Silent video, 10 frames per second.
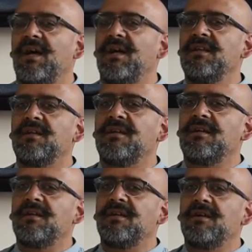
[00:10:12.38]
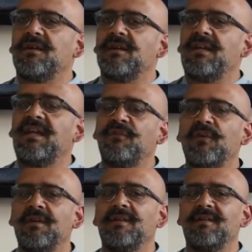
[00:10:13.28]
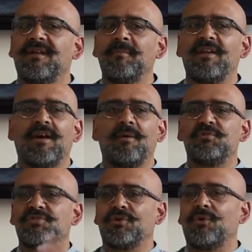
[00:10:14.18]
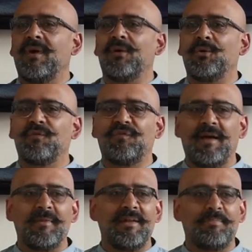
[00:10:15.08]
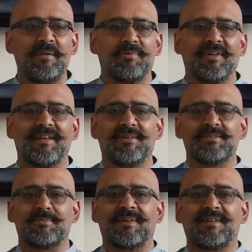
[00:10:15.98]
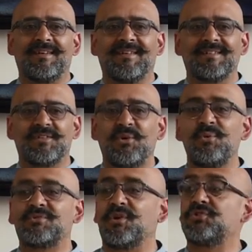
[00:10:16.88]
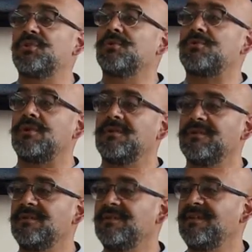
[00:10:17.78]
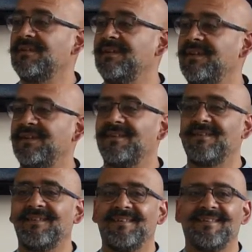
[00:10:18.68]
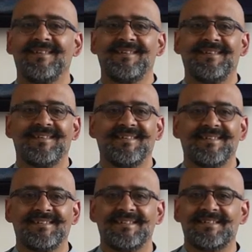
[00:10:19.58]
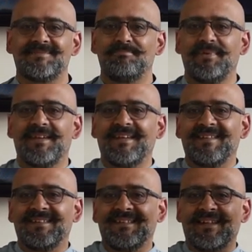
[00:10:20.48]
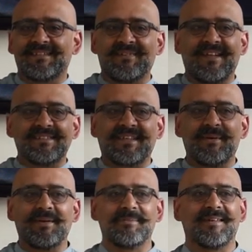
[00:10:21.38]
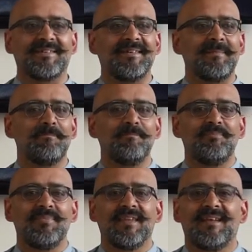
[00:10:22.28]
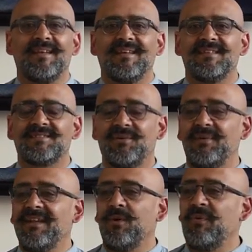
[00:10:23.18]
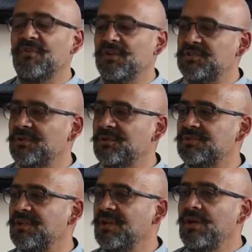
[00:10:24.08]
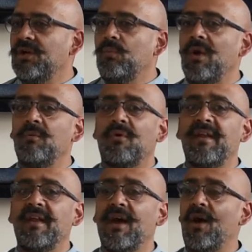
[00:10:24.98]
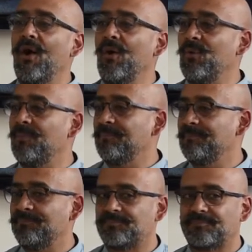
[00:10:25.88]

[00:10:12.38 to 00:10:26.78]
And even, I mean, I'm sure we're all family people here as well, yeah? So who's got children here? It's this big, lots of hands going up now. So, you know, we've got children. When we're in our home,